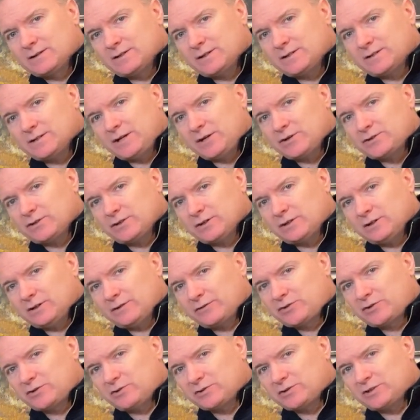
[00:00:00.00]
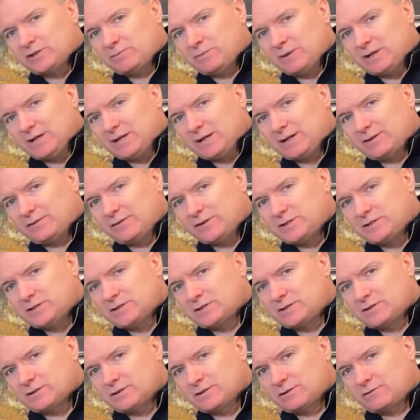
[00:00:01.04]
It's an inch and a half short at the back. This
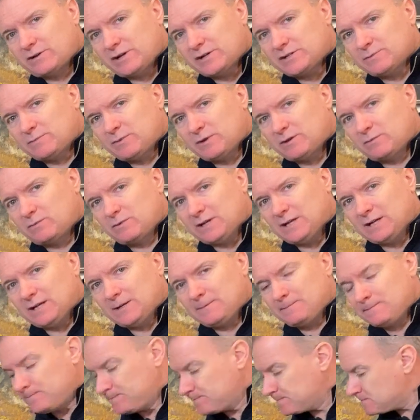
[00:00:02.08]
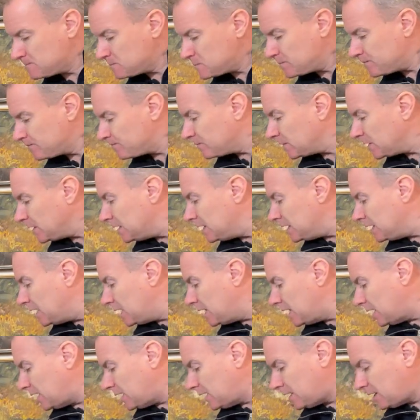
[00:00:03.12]
is created by wear.
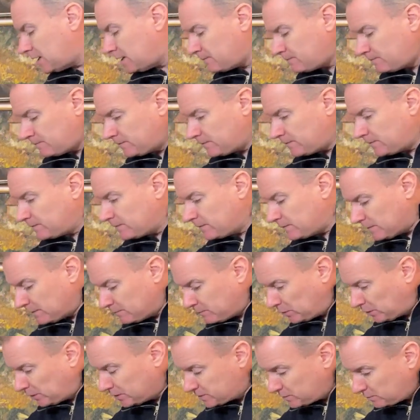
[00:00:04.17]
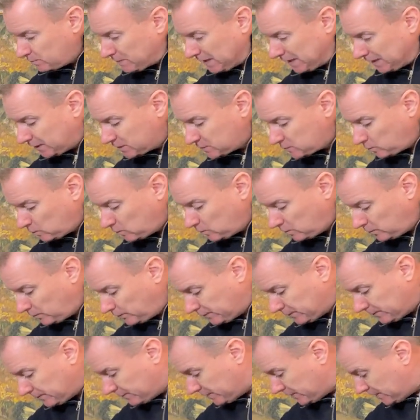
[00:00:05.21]
Um, because the back is
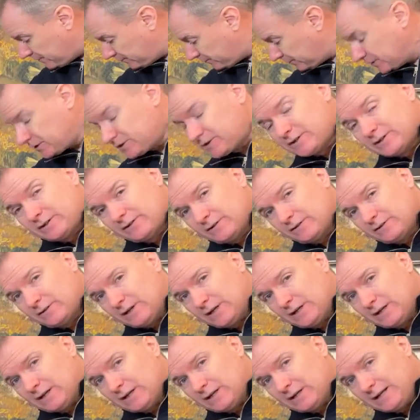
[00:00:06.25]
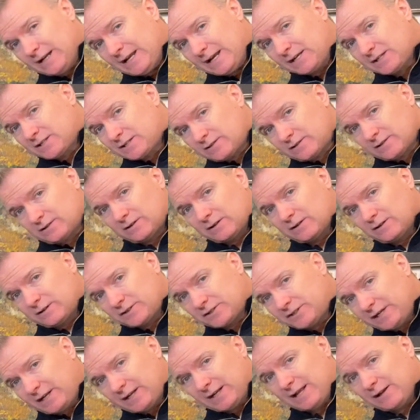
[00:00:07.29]
worn, the front uh, legs are
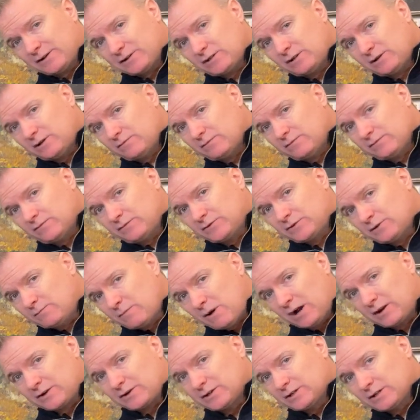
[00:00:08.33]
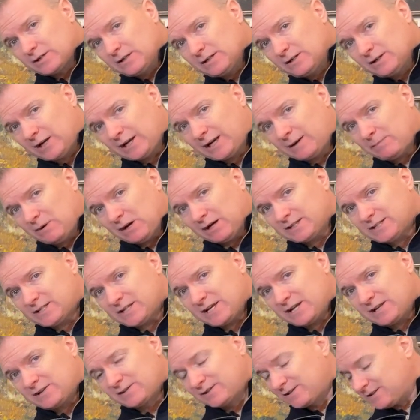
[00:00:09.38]
sticking out too, too much, like buck
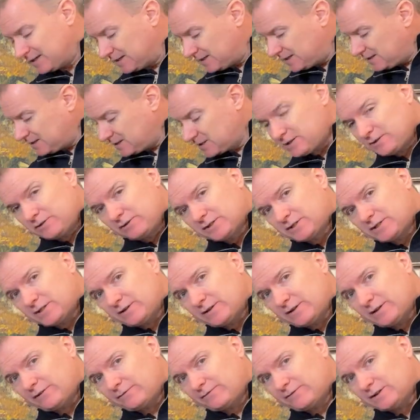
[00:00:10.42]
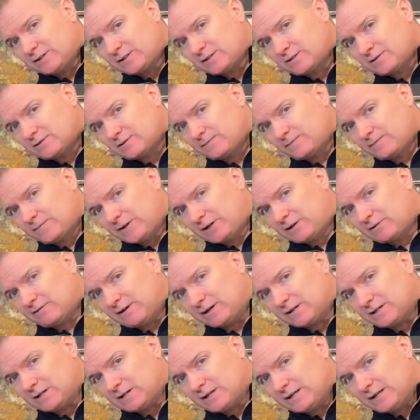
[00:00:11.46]
teeth. So you'll see that if it's the
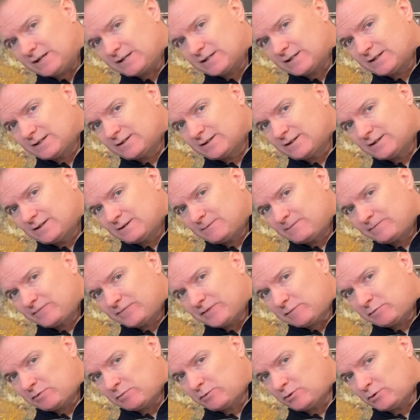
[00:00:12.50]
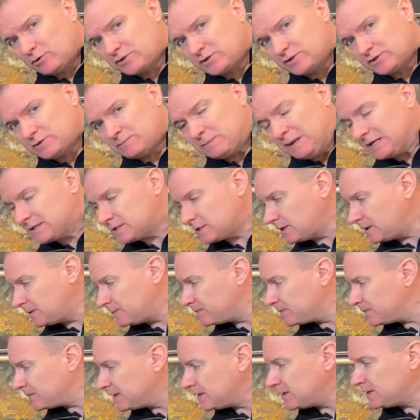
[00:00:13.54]
correct height, the proportions are better,
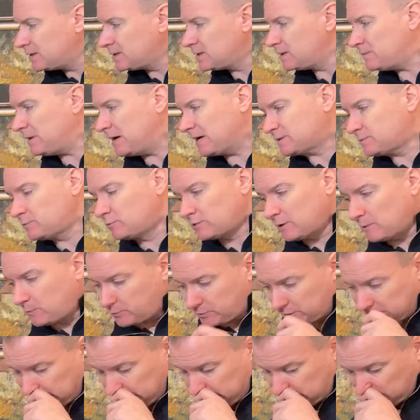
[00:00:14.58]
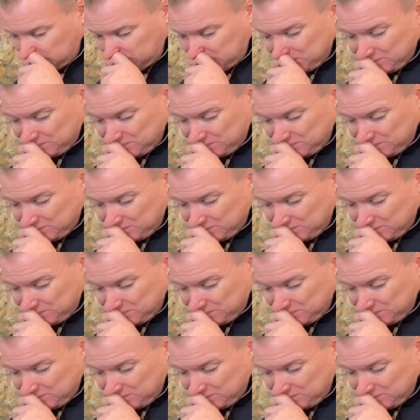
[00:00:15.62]
back's more upright.